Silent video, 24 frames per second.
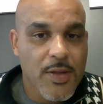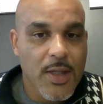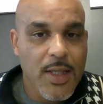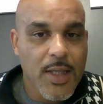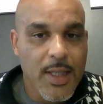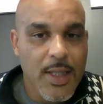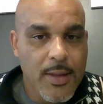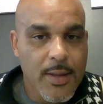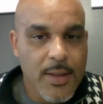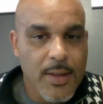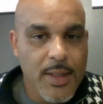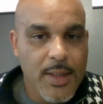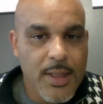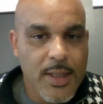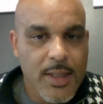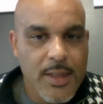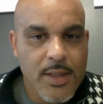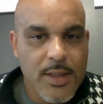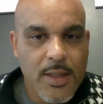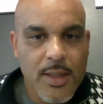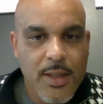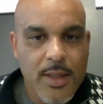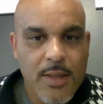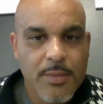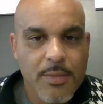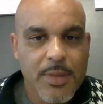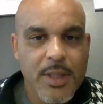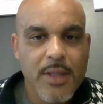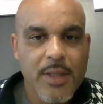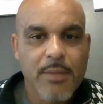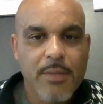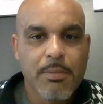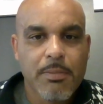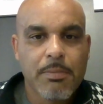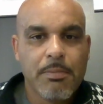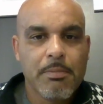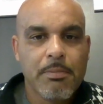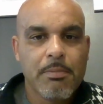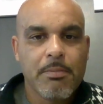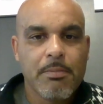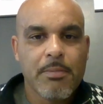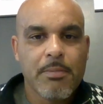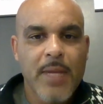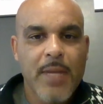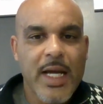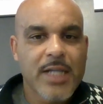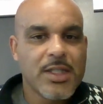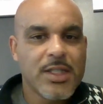clarity is going to be the
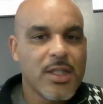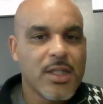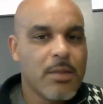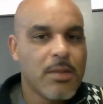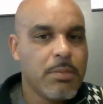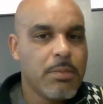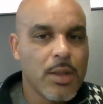magic